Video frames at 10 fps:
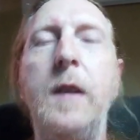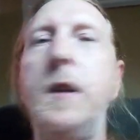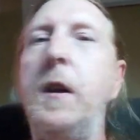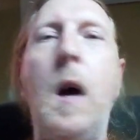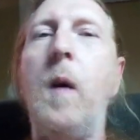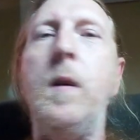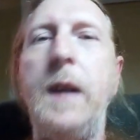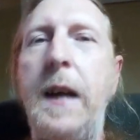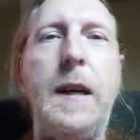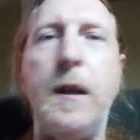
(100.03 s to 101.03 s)
you
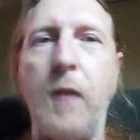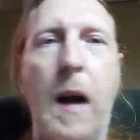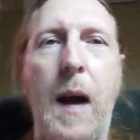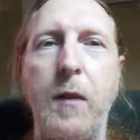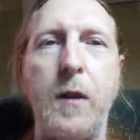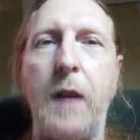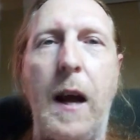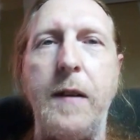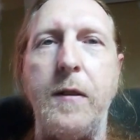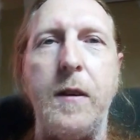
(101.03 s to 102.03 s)
don't need a driver's
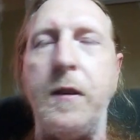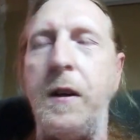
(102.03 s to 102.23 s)
license.